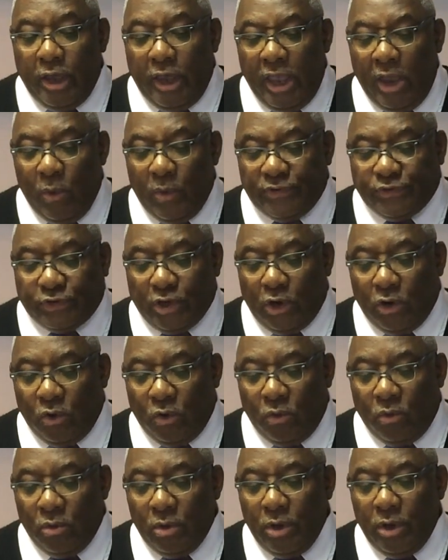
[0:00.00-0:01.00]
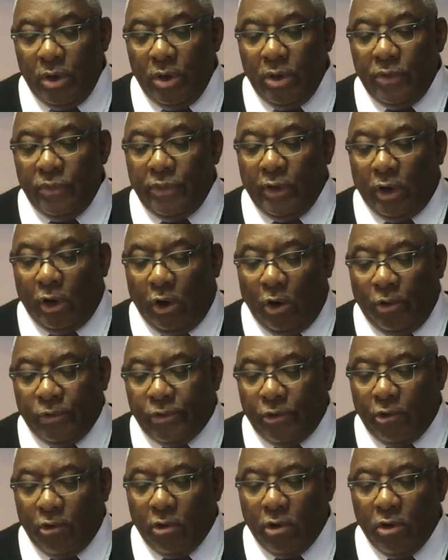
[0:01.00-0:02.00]
He was told, the
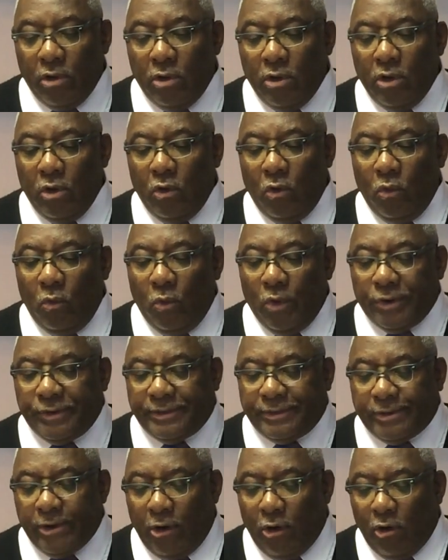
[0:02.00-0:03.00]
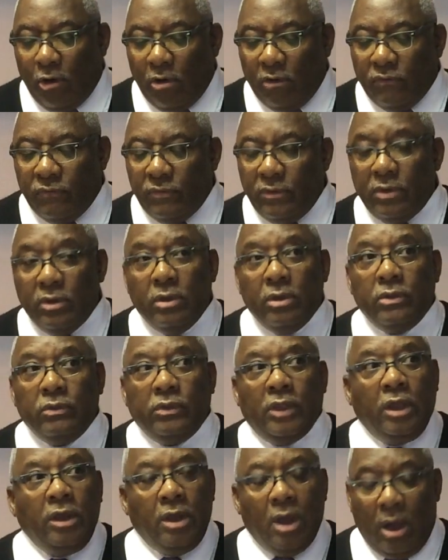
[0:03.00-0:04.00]
older will serve
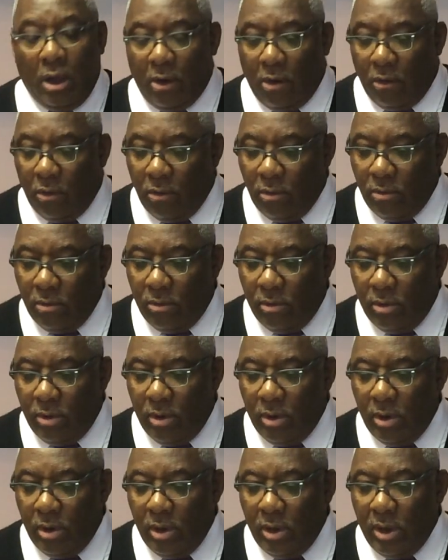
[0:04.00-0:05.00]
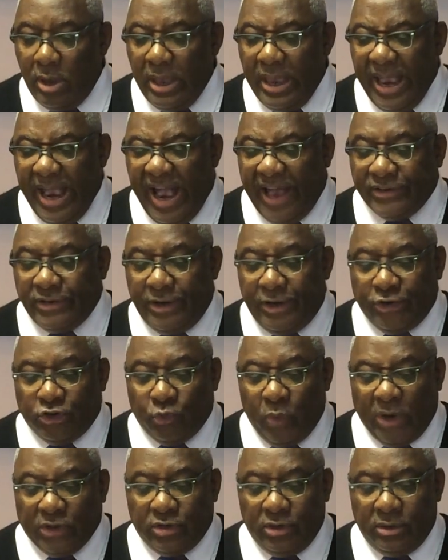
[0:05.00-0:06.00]
the younger. As it
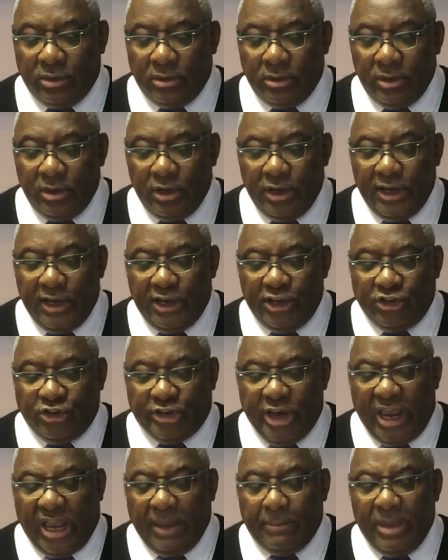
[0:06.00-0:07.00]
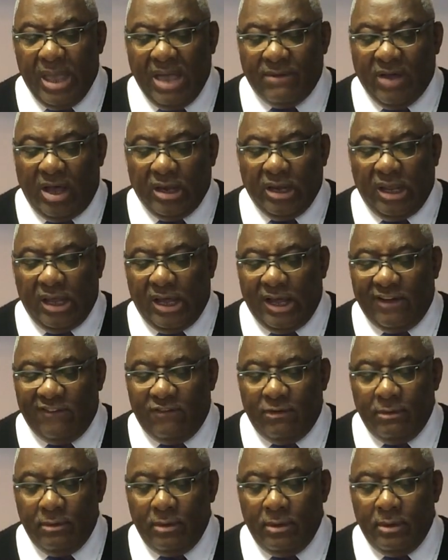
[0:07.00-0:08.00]
is written, Jacob have I
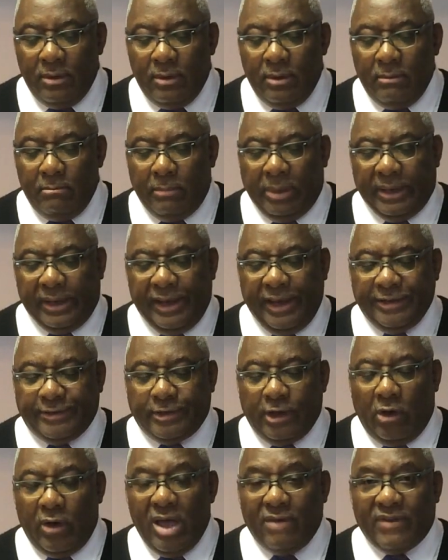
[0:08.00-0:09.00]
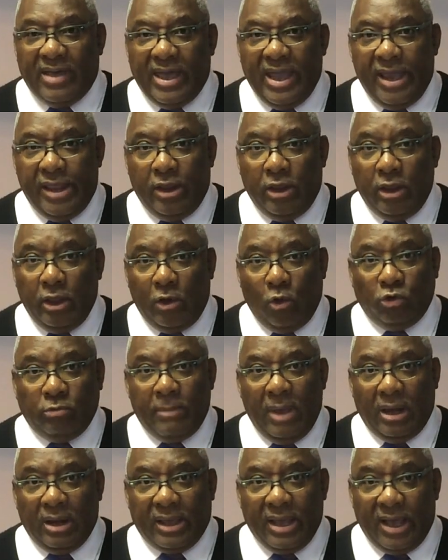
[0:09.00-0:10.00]
loved, but Esau have I hated, quote
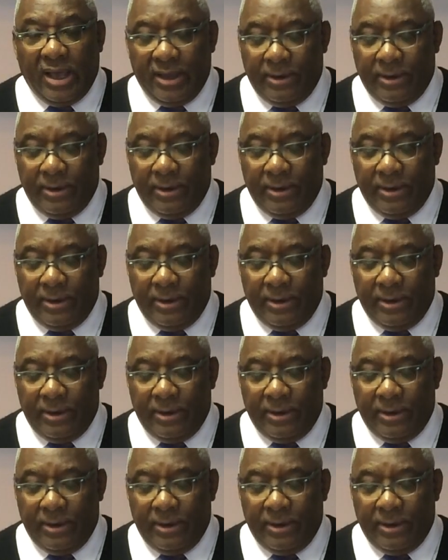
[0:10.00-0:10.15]
Malachi.